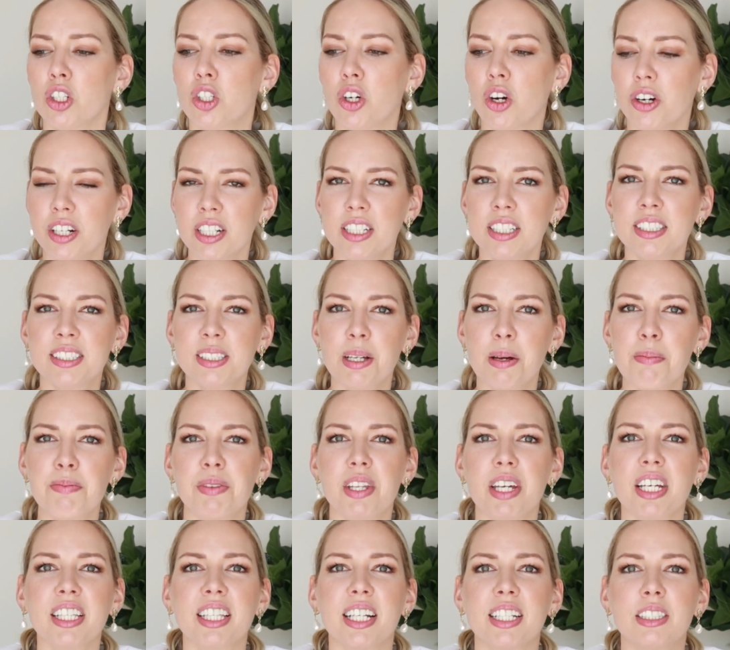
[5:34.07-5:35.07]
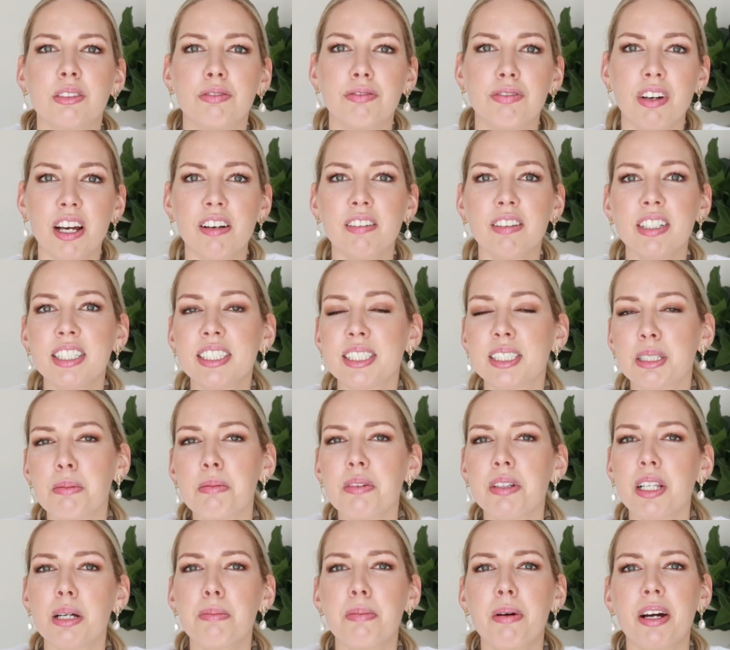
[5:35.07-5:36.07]
gotten something that's very
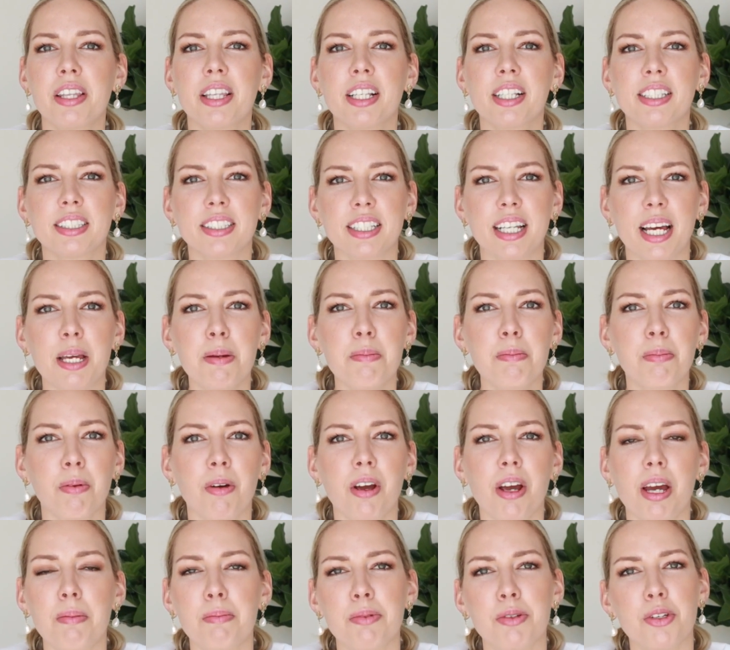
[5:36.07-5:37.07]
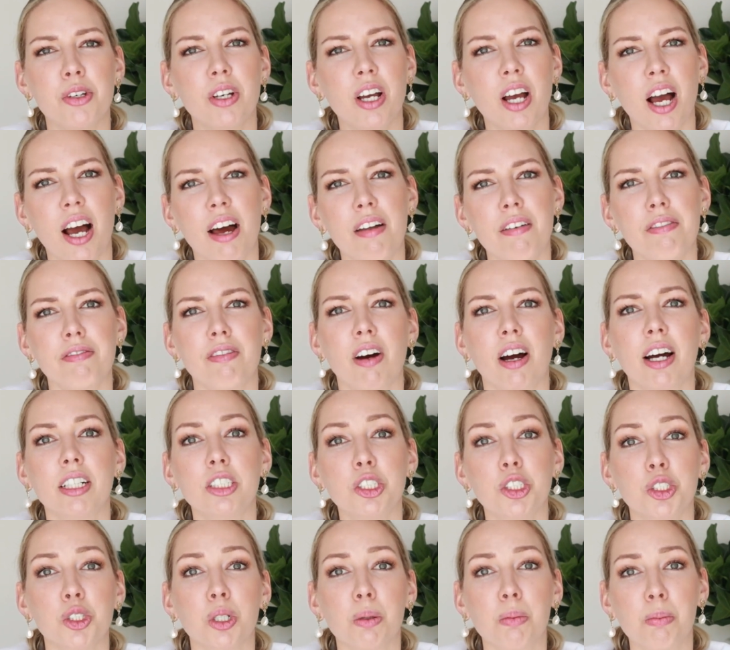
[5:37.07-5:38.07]
similar by the same brand but you can't
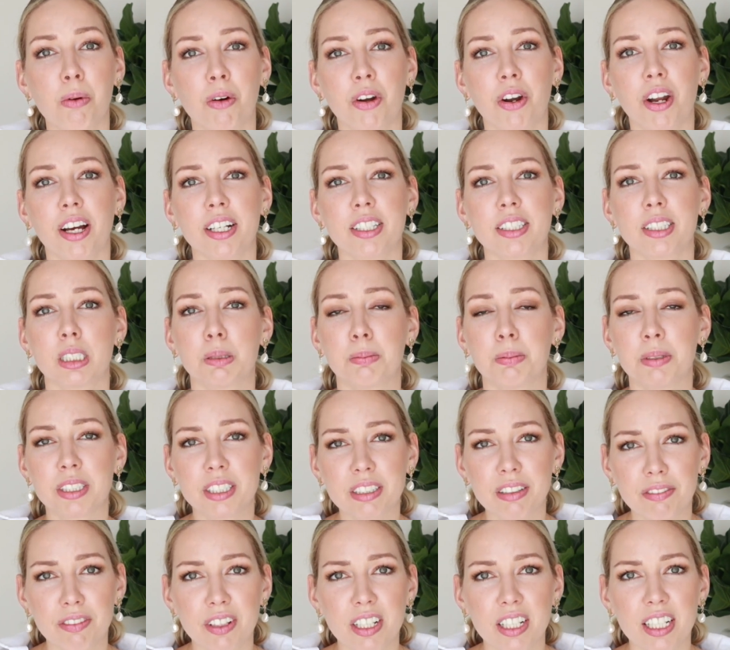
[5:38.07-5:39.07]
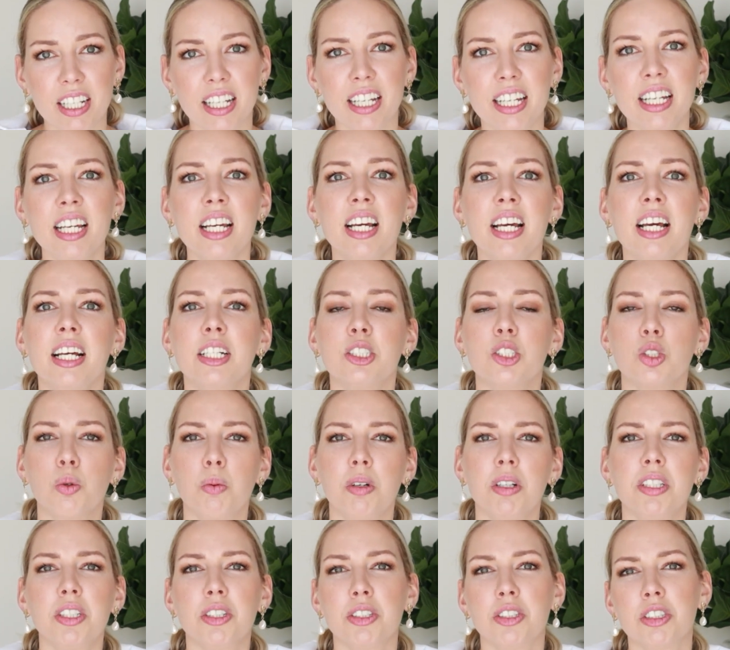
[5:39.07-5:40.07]
find your product specifically, it's
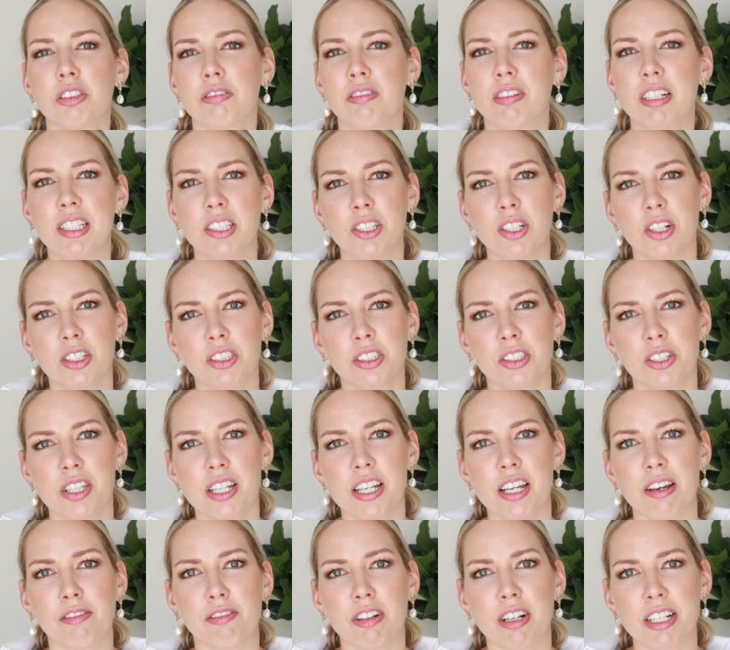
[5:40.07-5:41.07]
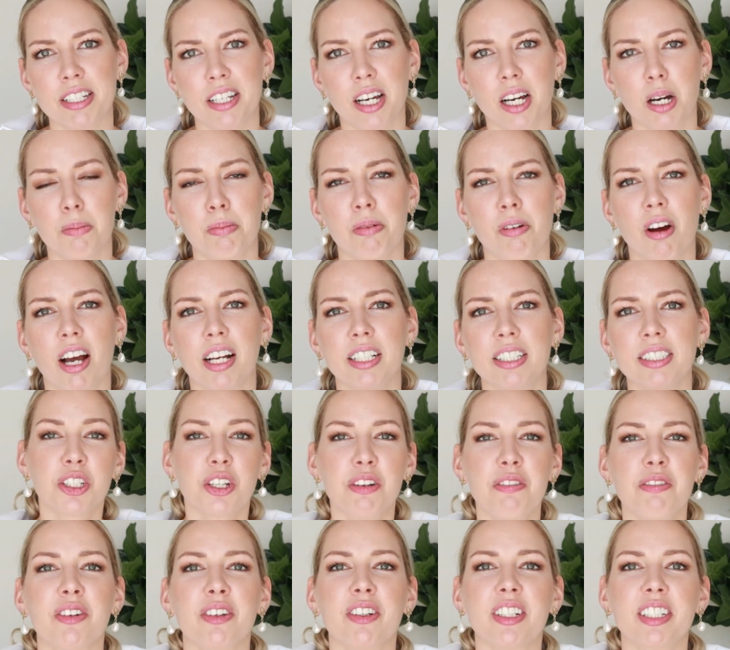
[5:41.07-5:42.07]
always good to research the retail price.
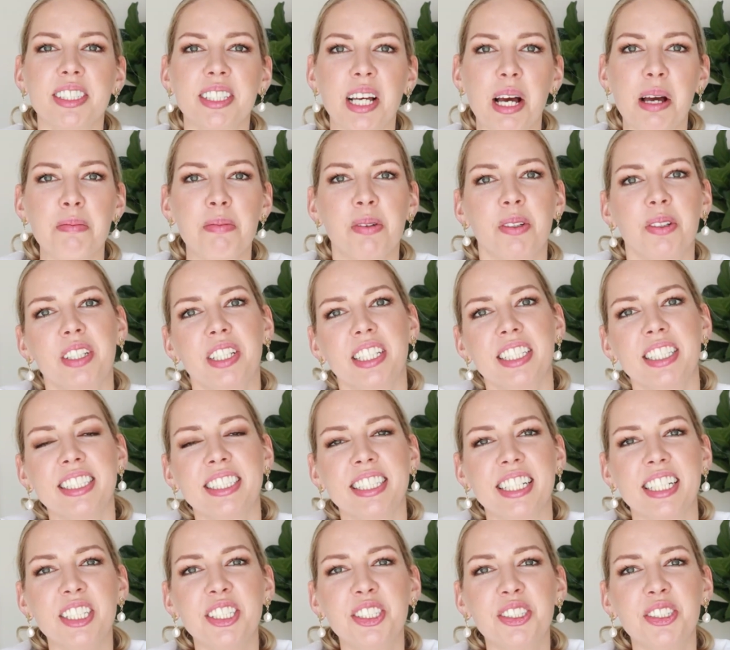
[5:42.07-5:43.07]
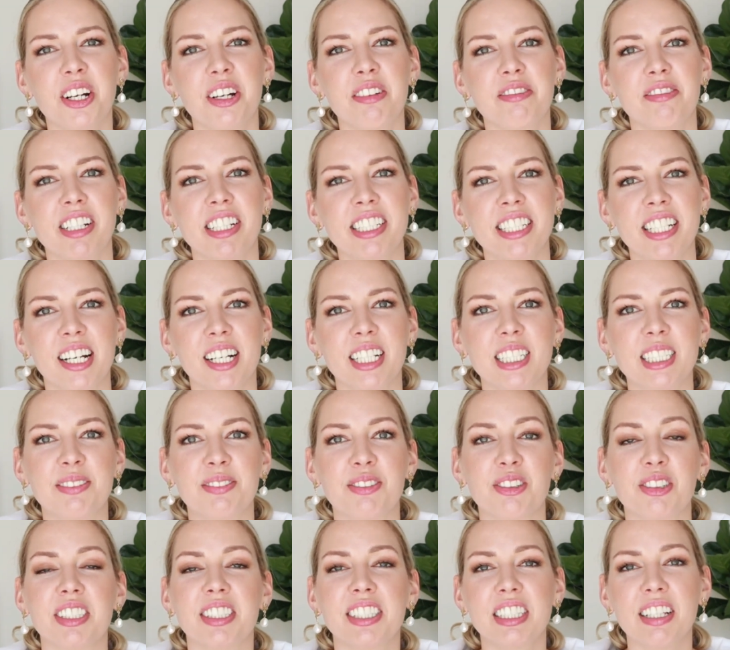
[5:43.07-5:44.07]
So for example, this t-shirt retails
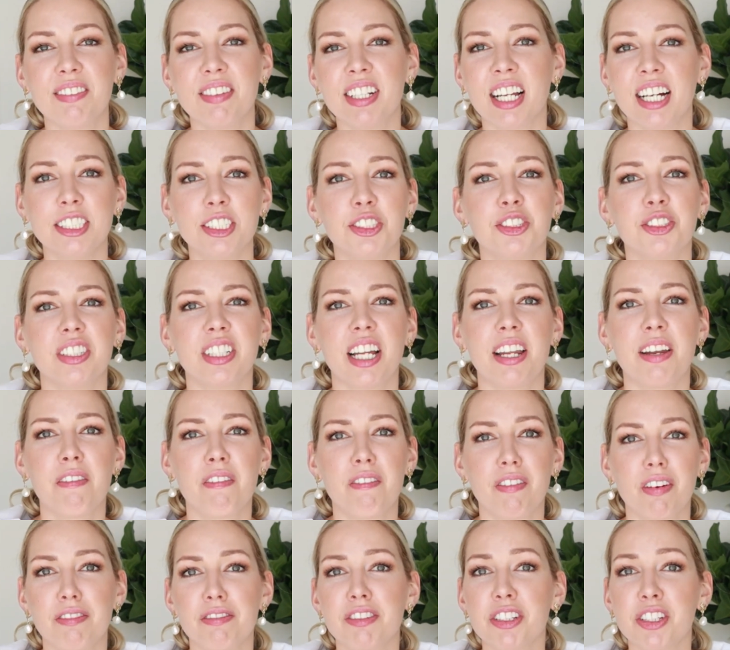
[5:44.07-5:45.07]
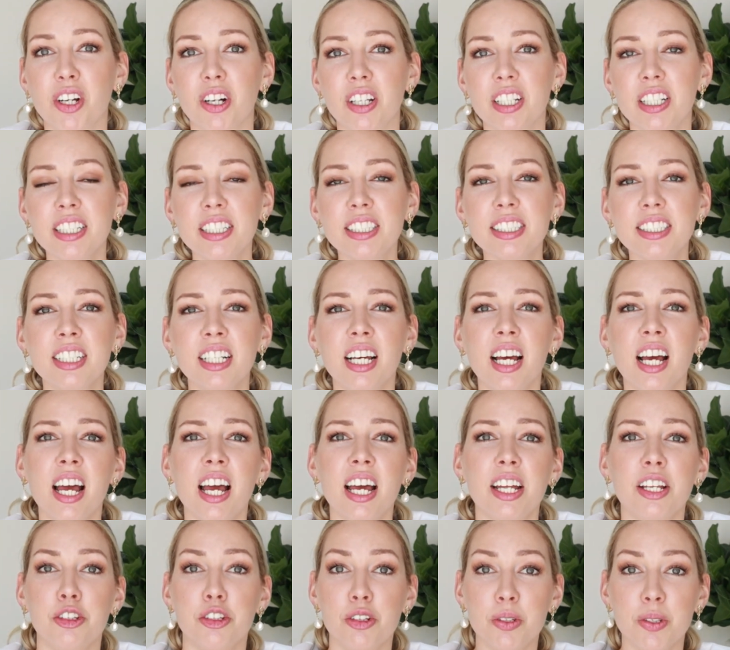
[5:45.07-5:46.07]
for $750
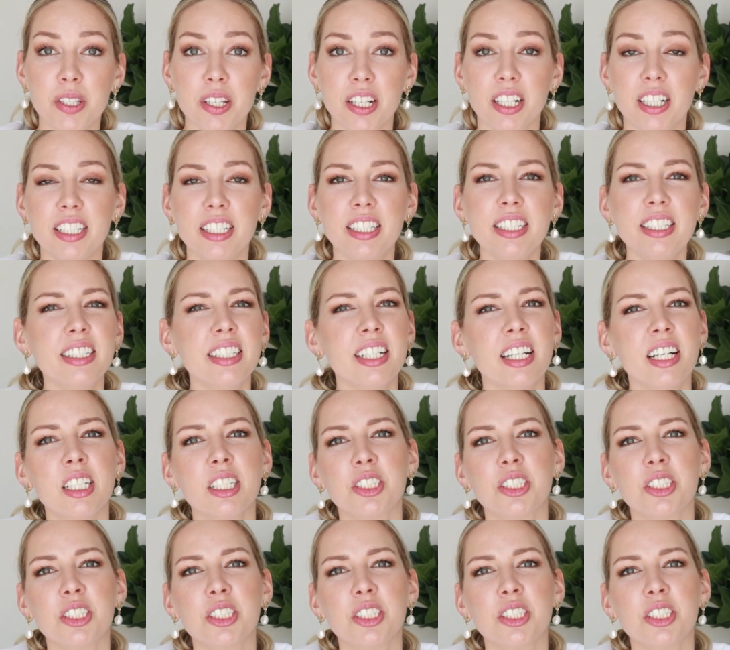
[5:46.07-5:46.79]
New Zealand.